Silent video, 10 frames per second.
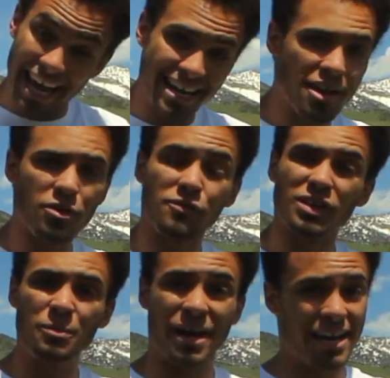any other
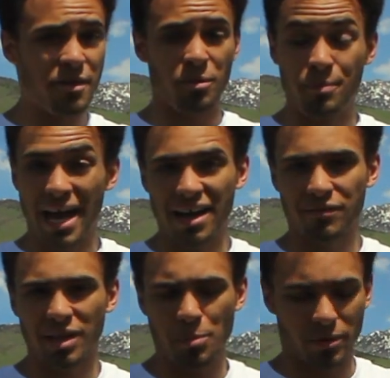flip, any other back
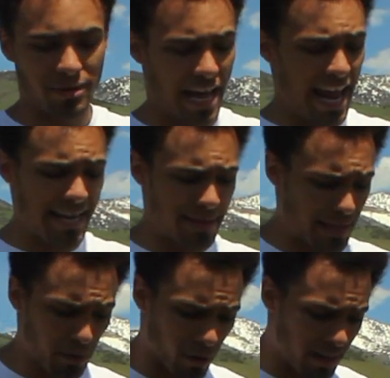flip, or
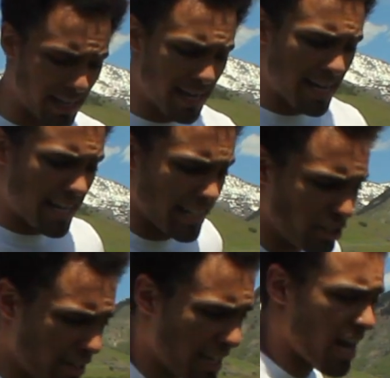anything really, is
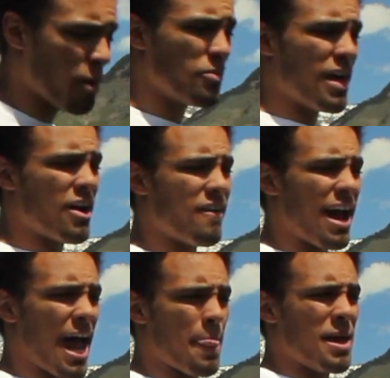you get up there
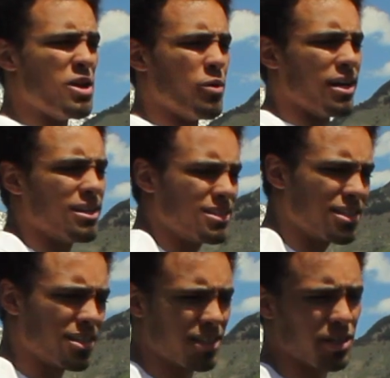and then you want to
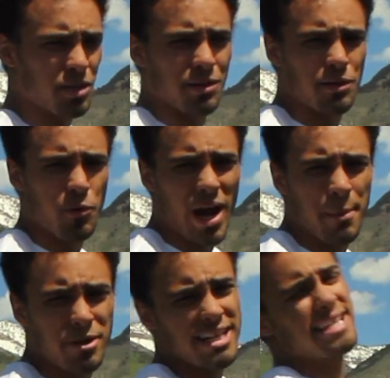
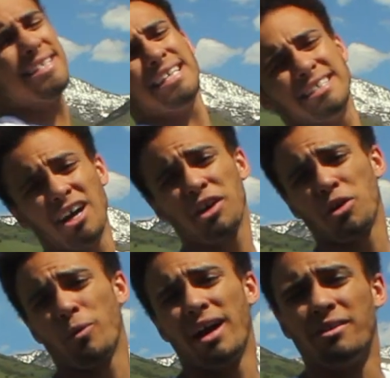grab your knees and tuck it
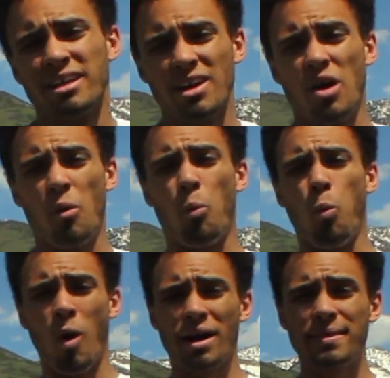around.
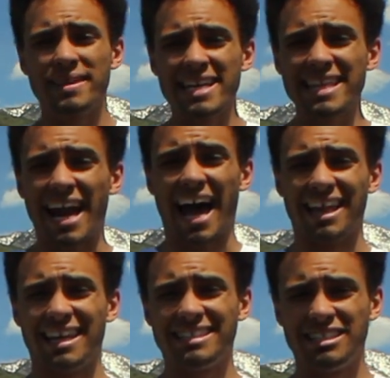One thing that I
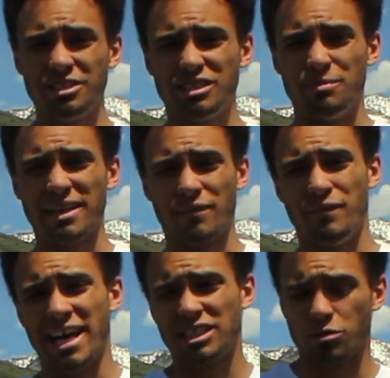like to do to make a
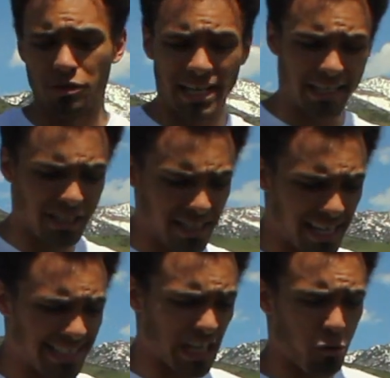faster rotation
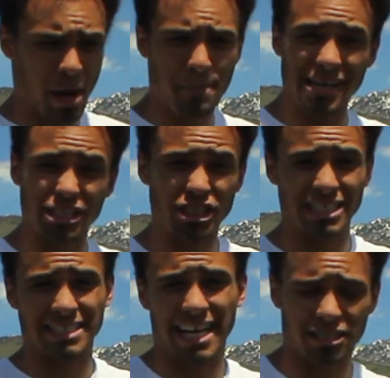is I grab my
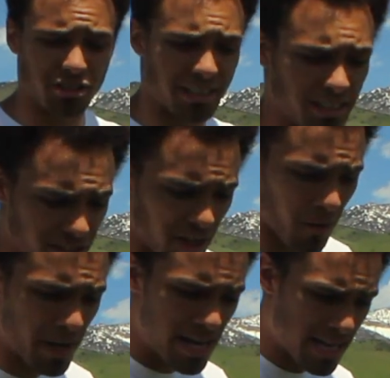shins actually. So